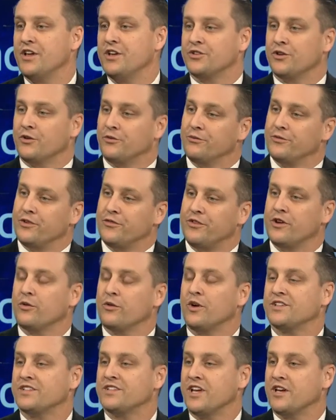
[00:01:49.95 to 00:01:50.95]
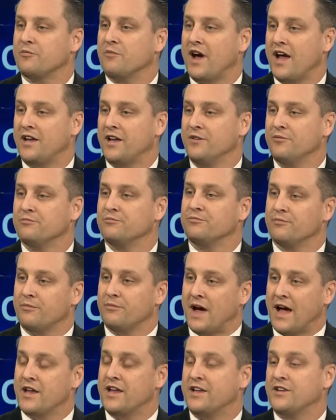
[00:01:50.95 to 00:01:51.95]
So you figure what's like mine,
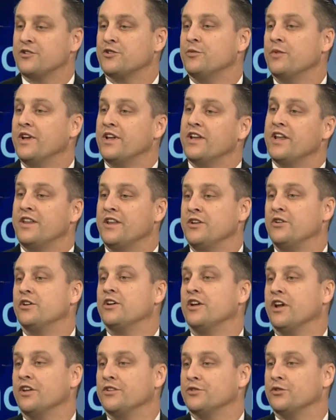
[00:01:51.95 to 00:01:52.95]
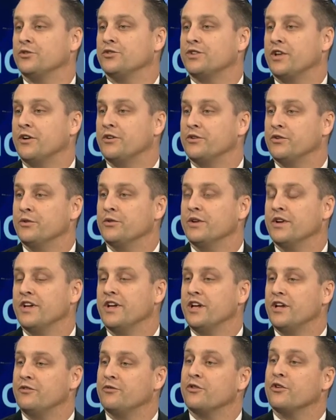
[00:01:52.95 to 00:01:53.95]
my instrument, and then you can also start to
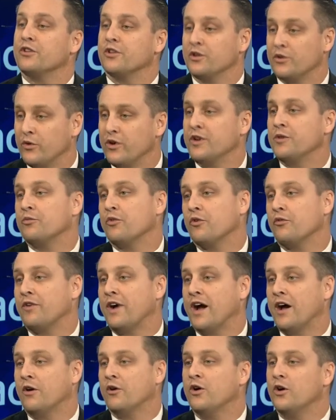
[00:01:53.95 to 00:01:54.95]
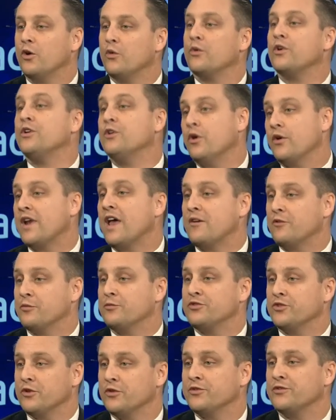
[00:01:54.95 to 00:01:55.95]
infer the liquidity profile where you don't have
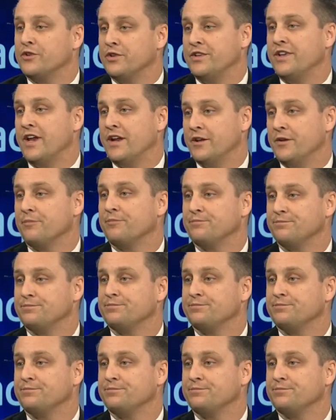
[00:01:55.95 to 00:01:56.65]
observed data.